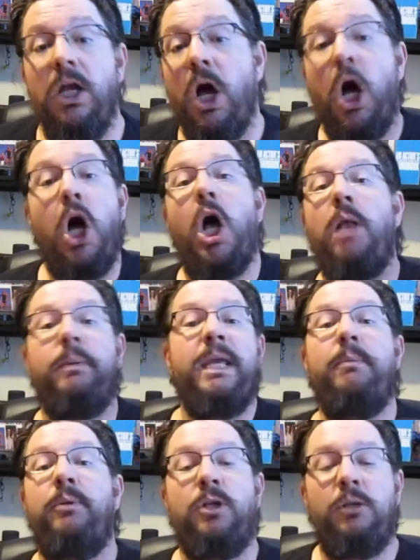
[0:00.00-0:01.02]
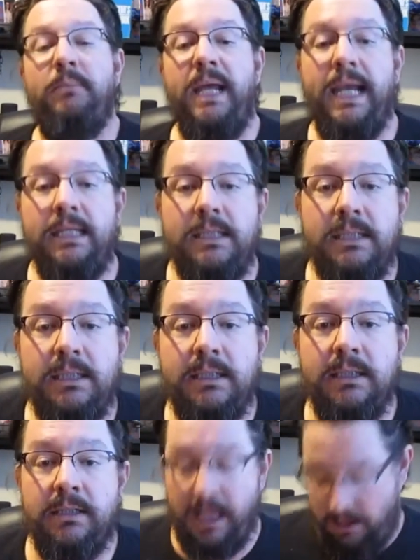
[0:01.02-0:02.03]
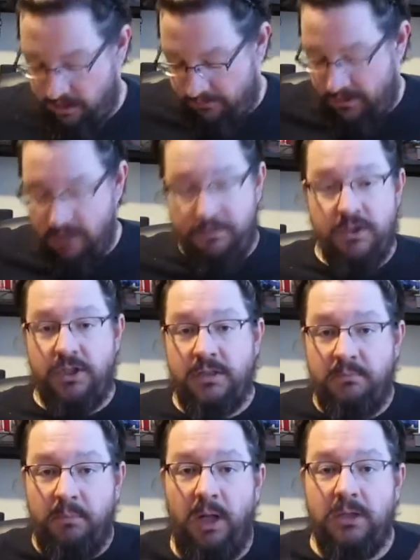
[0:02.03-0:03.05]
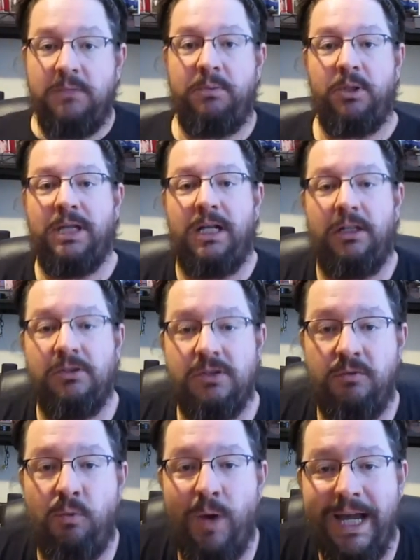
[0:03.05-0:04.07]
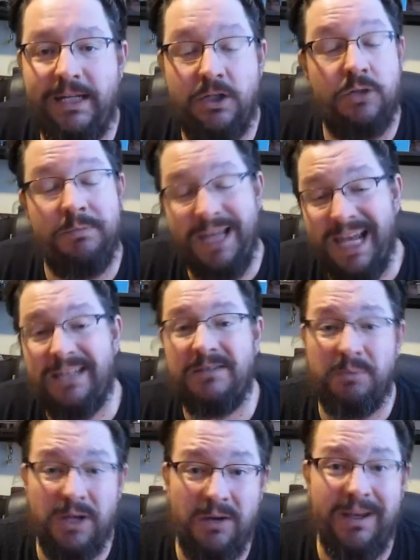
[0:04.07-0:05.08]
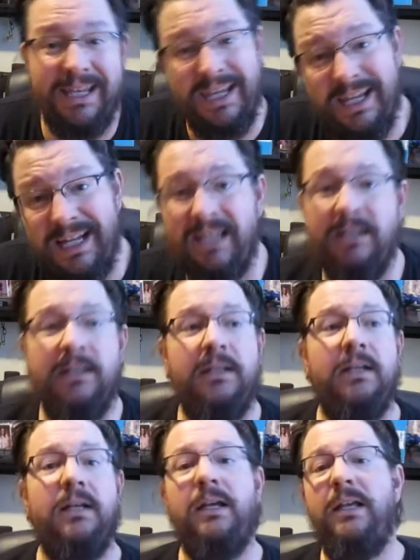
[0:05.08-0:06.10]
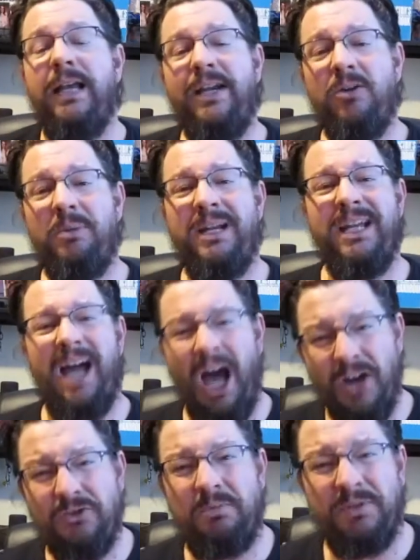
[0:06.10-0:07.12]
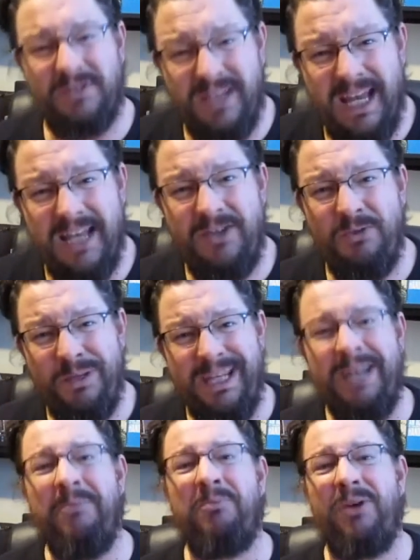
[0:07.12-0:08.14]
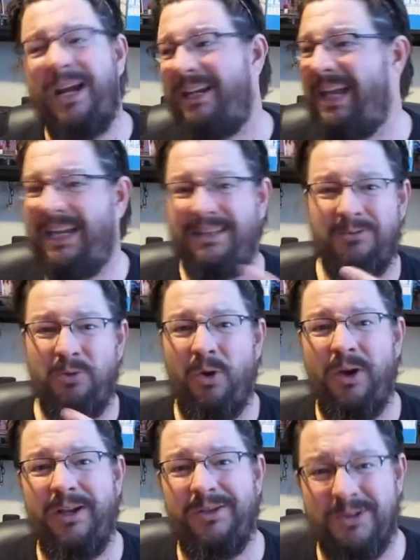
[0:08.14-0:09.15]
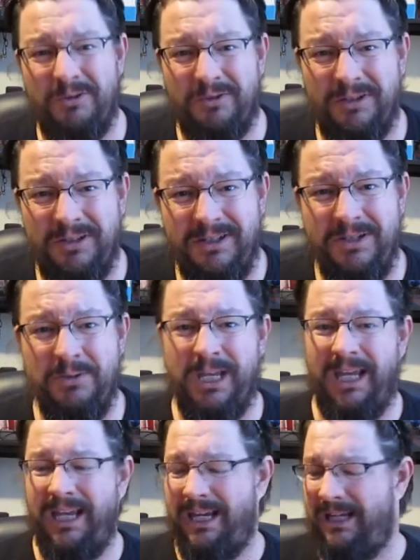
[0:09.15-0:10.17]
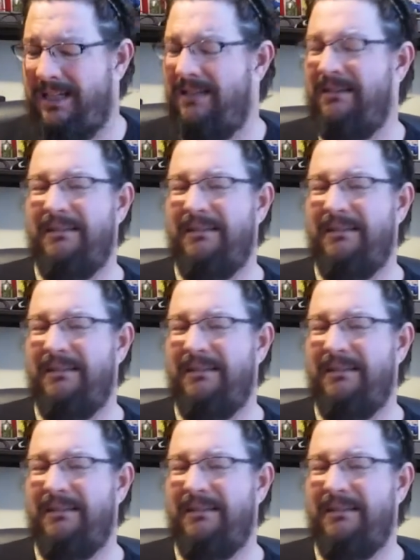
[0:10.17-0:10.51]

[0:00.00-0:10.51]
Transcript: All people are mixed. Okay, even if it's just multiple colors of white. You're mixed, bro, I get it. Ain't nobody 100%. You'd be inbred like the Royals over in the UK.